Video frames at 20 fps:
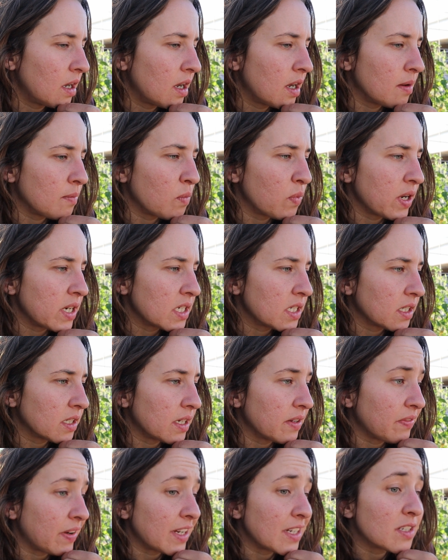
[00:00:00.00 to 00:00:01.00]

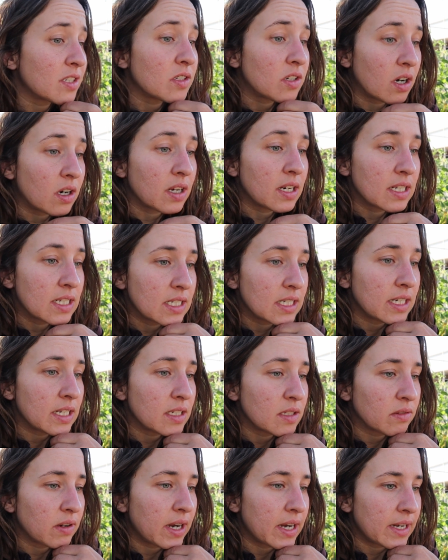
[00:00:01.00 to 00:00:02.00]
winter if I started
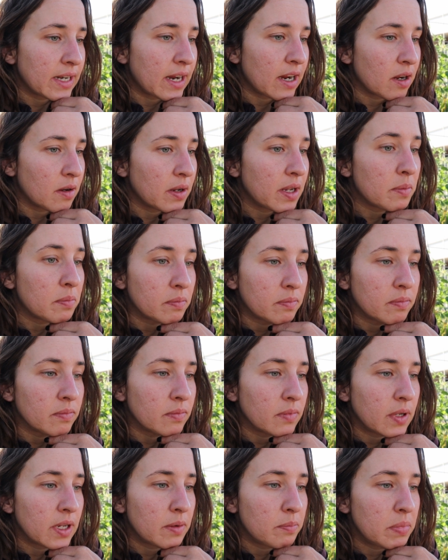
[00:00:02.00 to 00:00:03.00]
seeds right now.
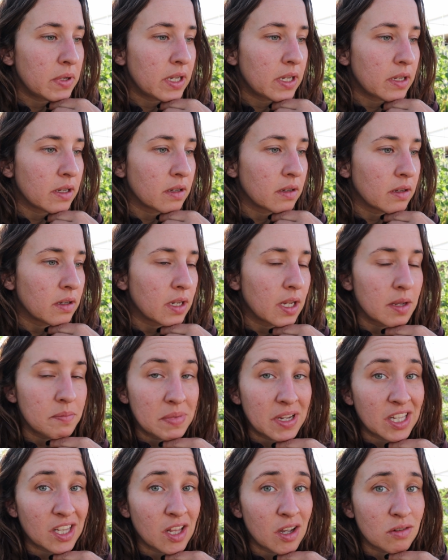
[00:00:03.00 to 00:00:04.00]
It'd
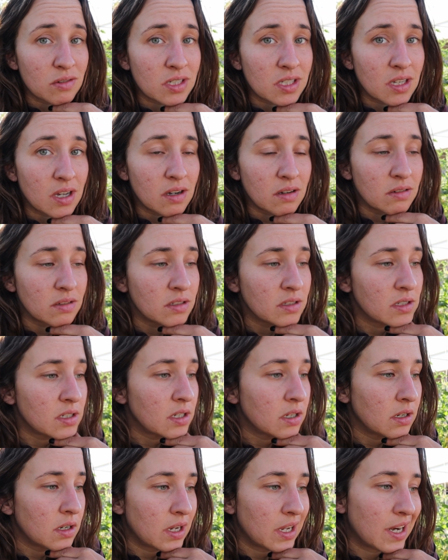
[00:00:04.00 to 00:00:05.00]
be close though,
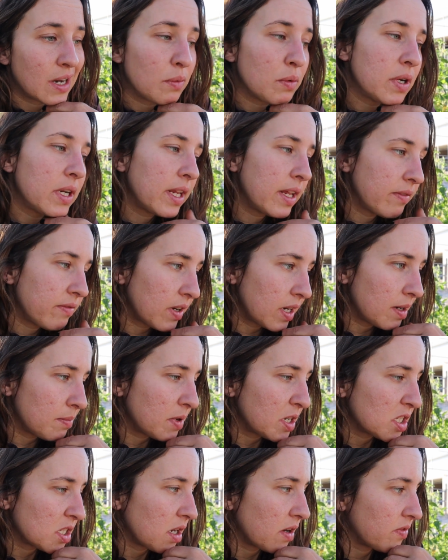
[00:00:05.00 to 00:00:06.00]
and I wouldn't get very
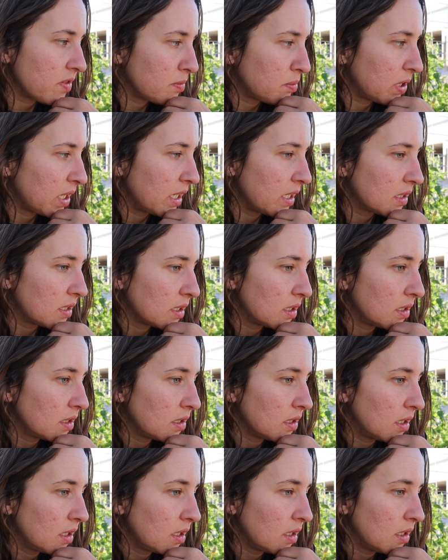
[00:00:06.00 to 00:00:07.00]
much off the plant.
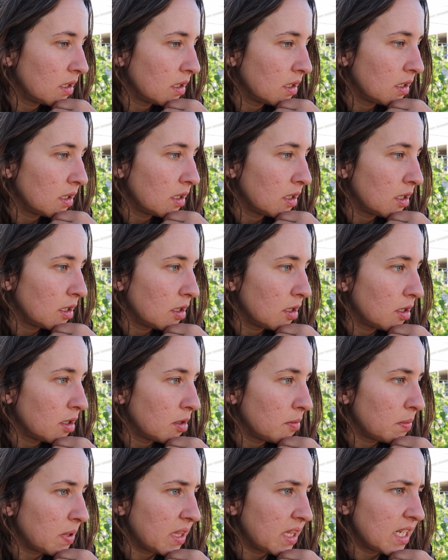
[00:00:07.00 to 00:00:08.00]

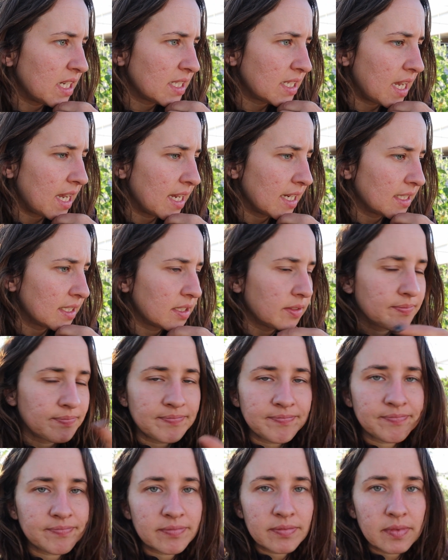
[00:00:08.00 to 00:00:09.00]
But these guys,
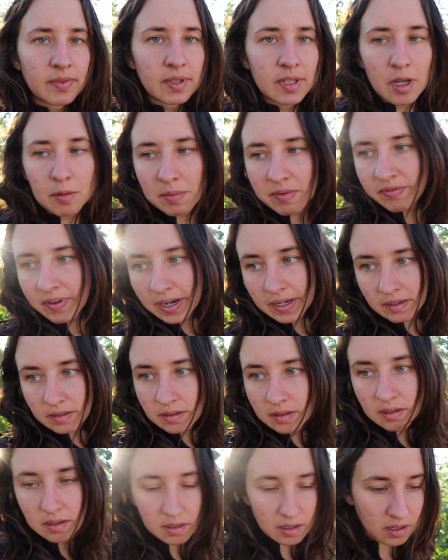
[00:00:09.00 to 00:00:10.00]
they'll be fine.
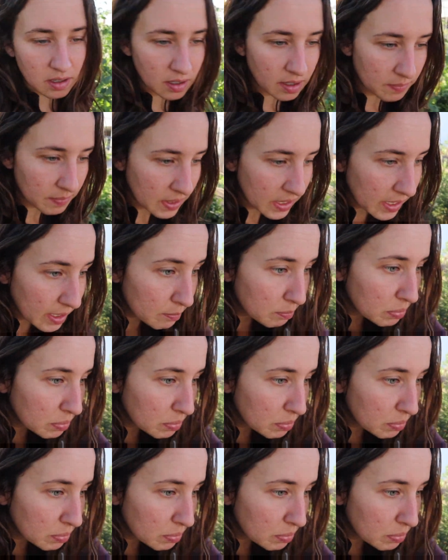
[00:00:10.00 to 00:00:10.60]
I'm gonna